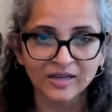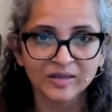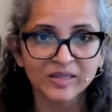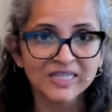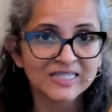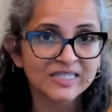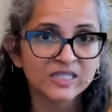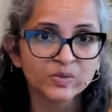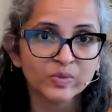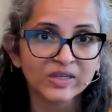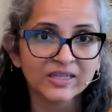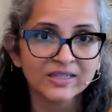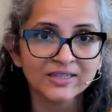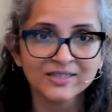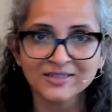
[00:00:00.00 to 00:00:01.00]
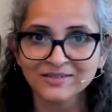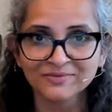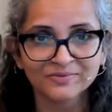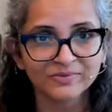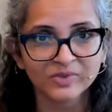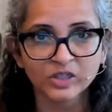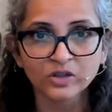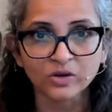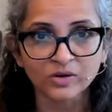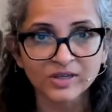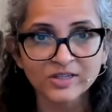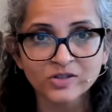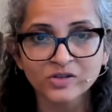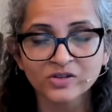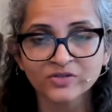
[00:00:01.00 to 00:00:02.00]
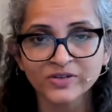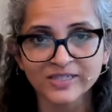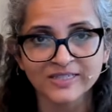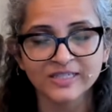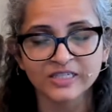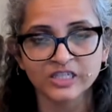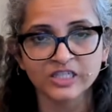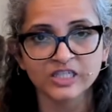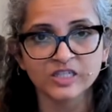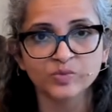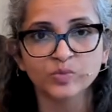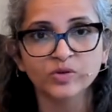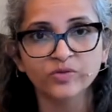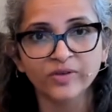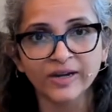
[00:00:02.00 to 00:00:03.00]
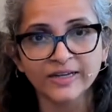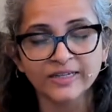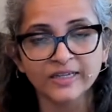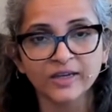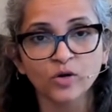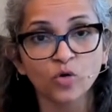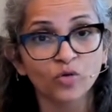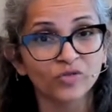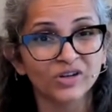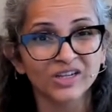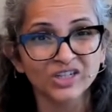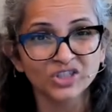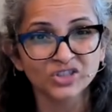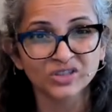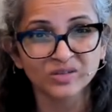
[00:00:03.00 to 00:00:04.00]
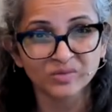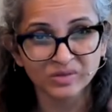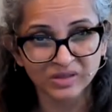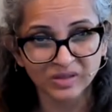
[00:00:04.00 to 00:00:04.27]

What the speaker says: This is because, insulin resistance is preventing ovulation.